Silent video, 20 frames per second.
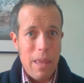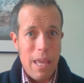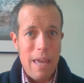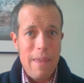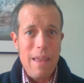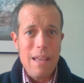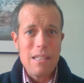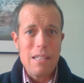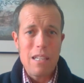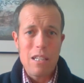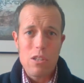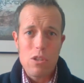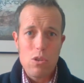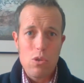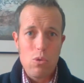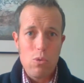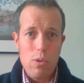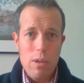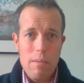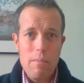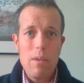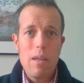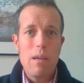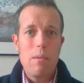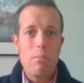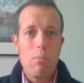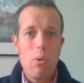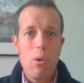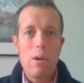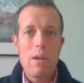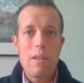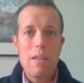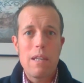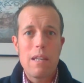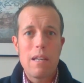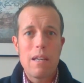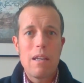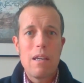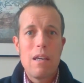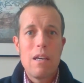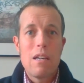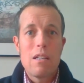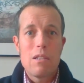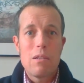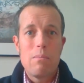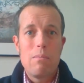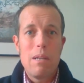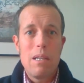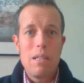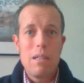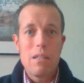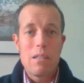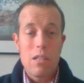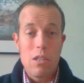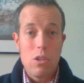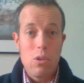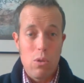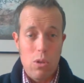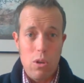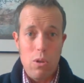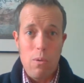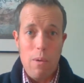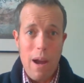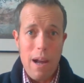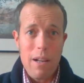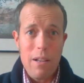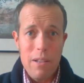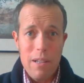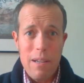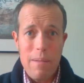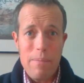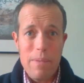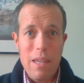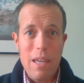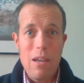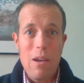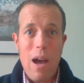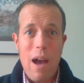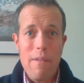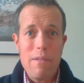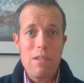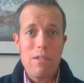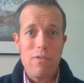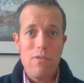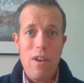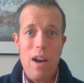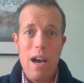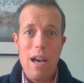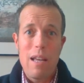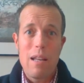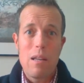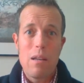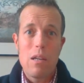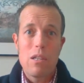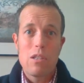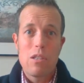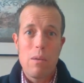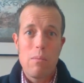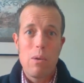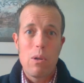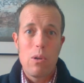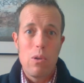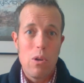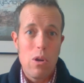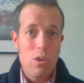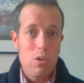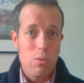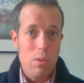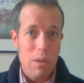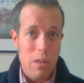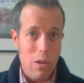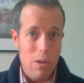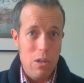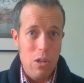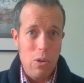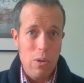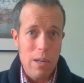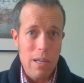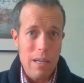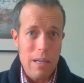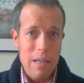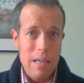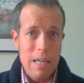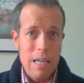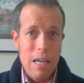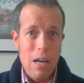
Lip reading: And that's an extremely important thing to do correctly. You have to find someone who knows what they're doing.